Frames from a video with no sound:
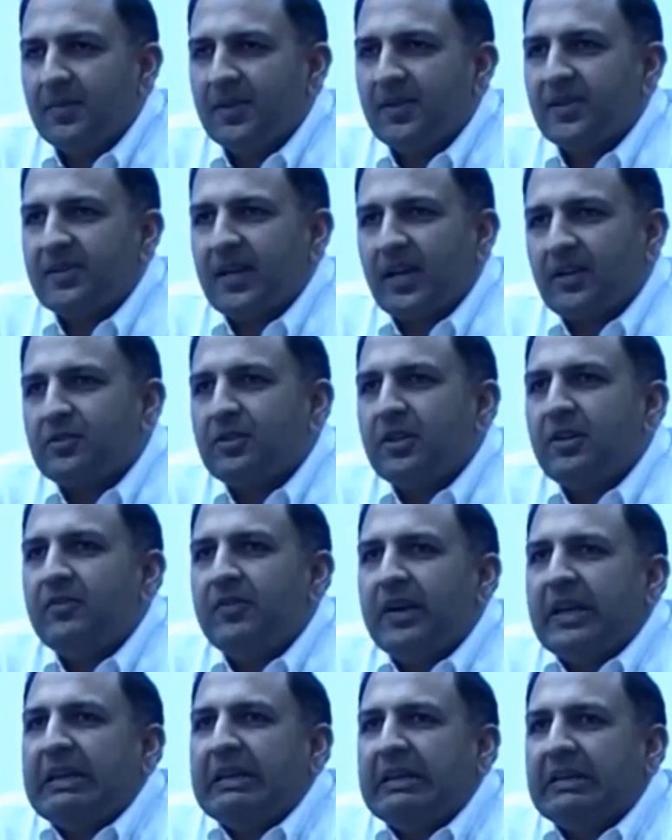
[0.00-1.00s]
but there's actually
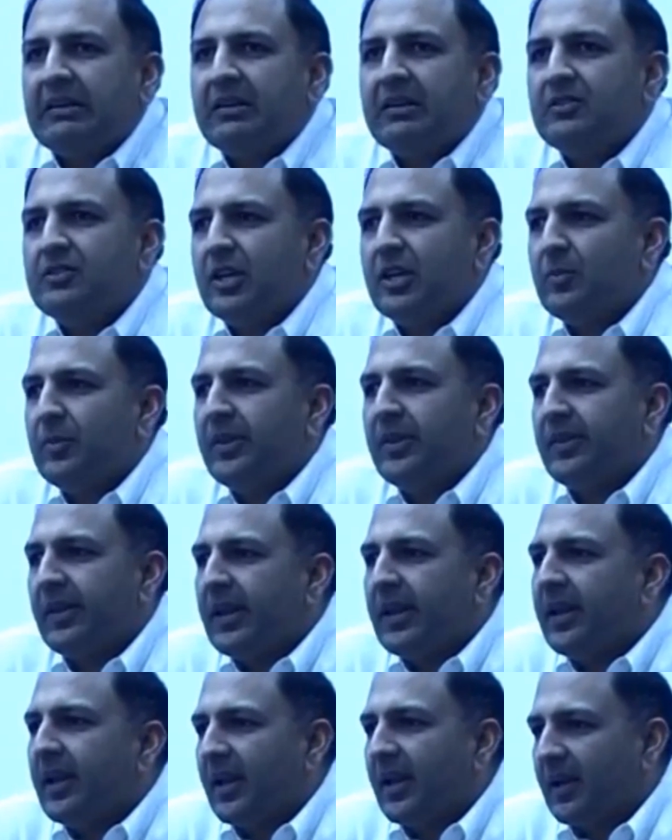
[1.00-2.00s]
very little genuine
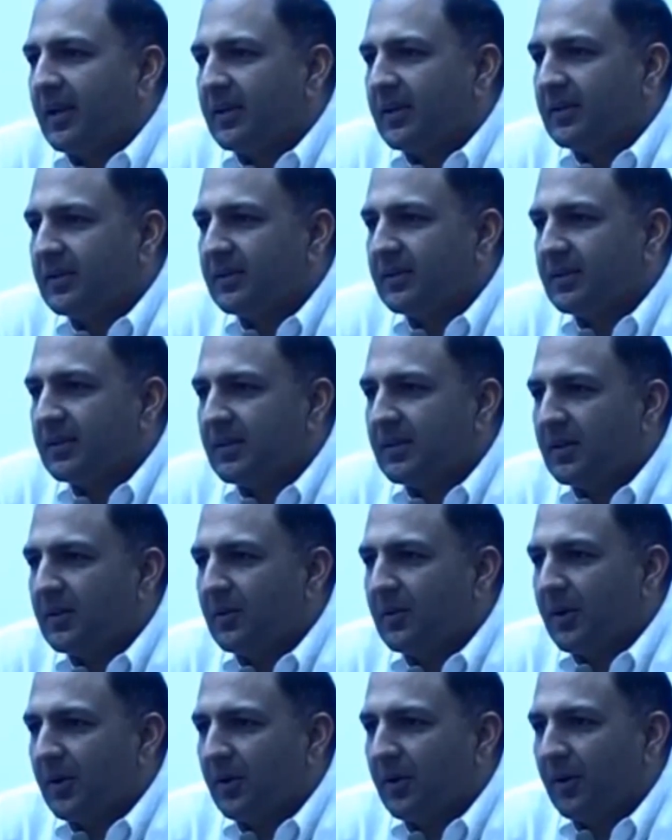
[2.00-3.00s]
thinking
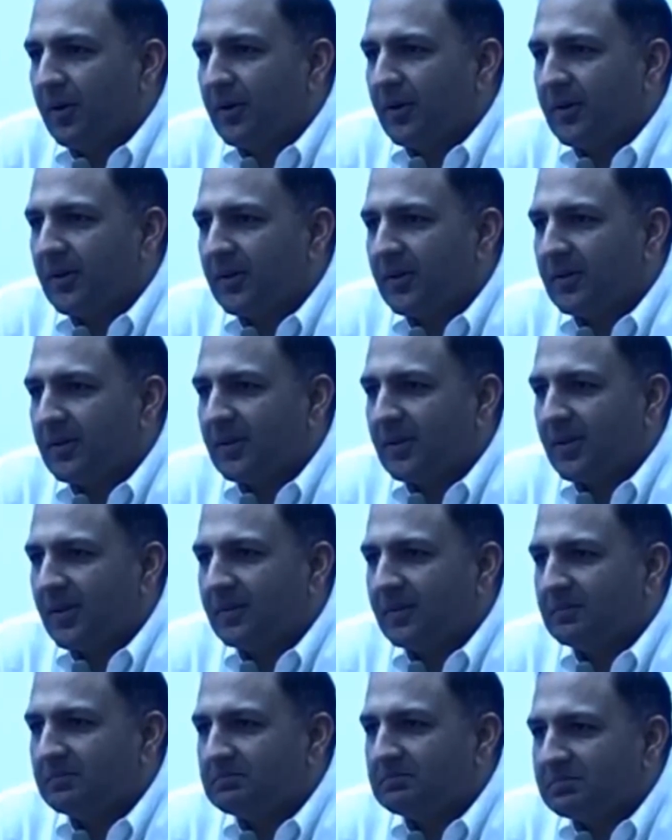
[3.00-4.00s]
going on.
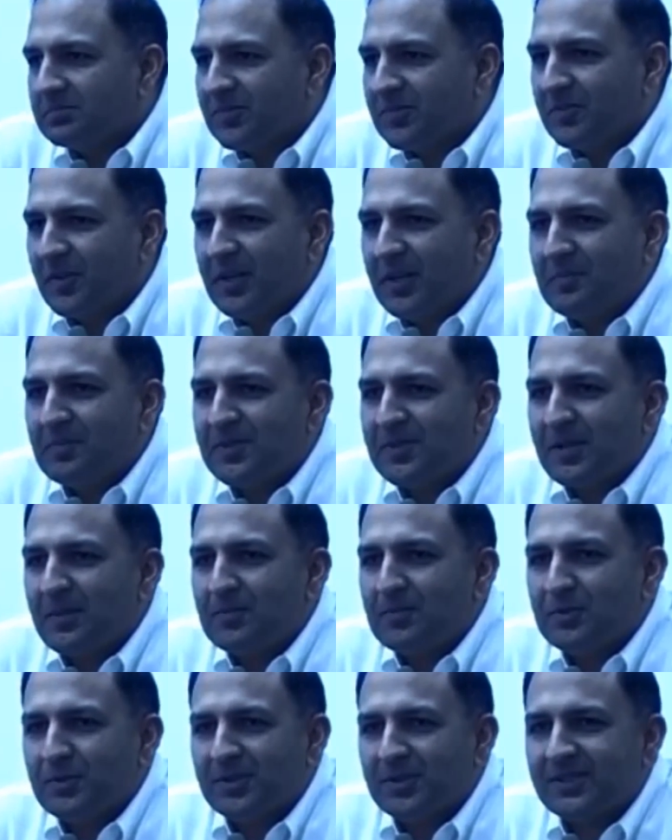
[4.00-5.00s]
It's a very
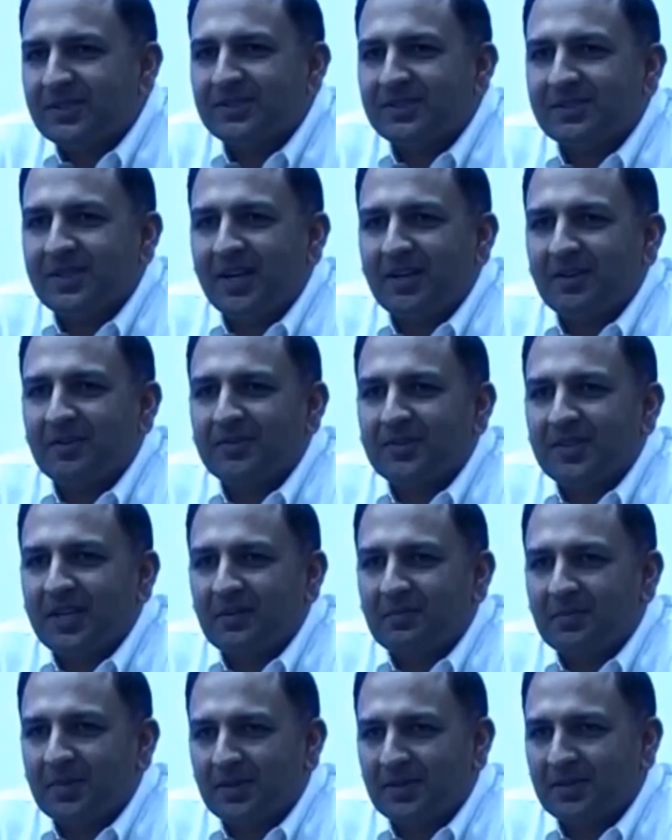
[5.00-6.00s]
presumptuous kind of
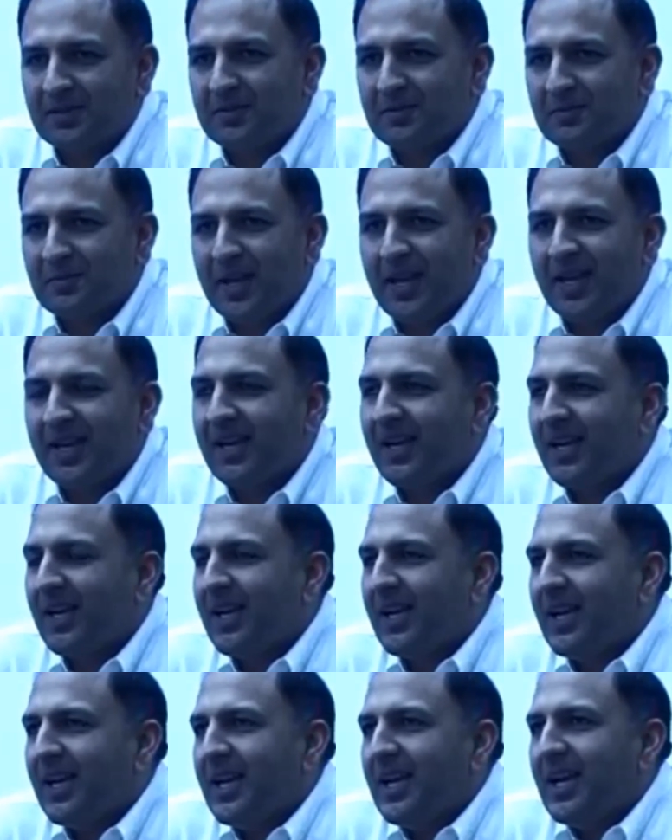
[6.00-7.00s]
statement to make.
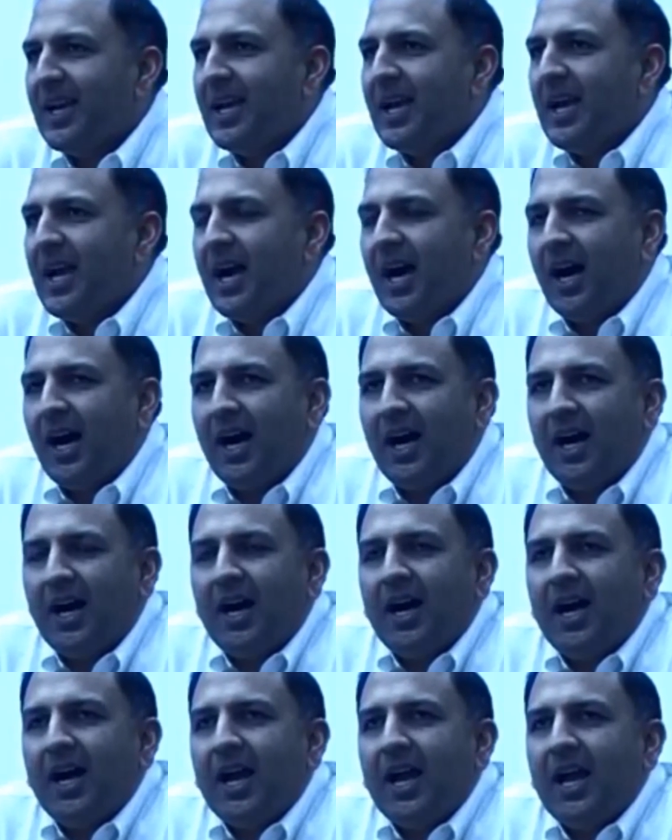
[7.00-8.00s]

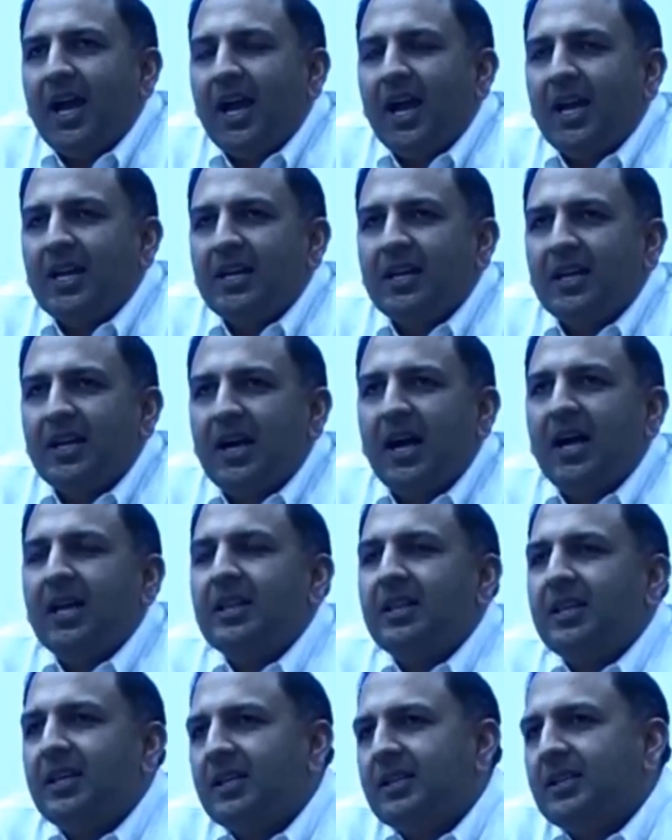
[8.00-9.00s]
And
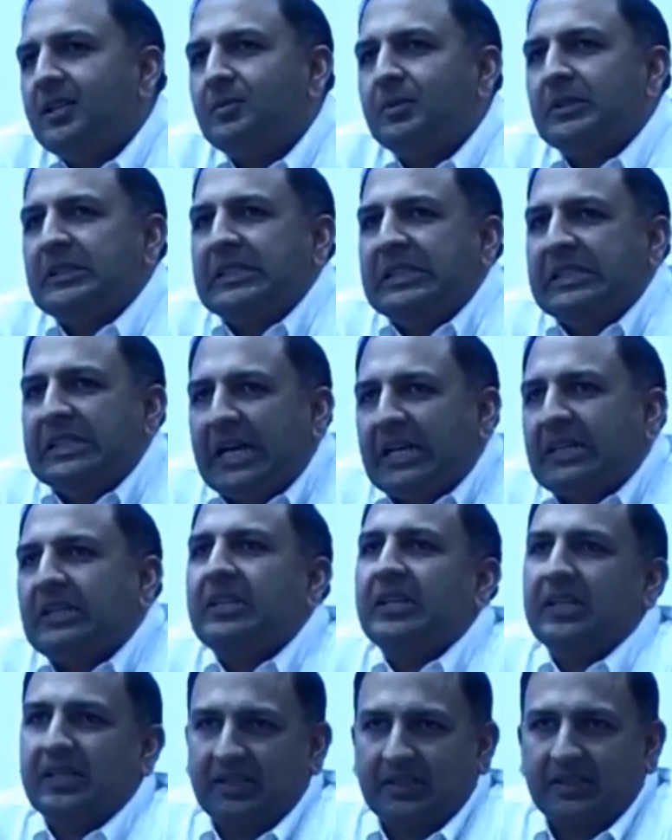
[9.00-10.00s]
Gandhiji was
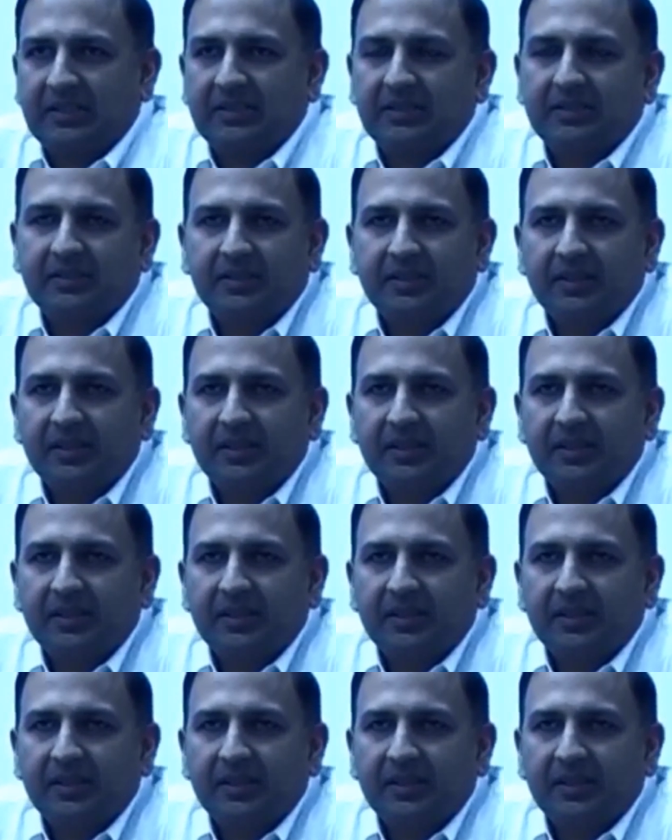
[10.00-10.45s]
nothing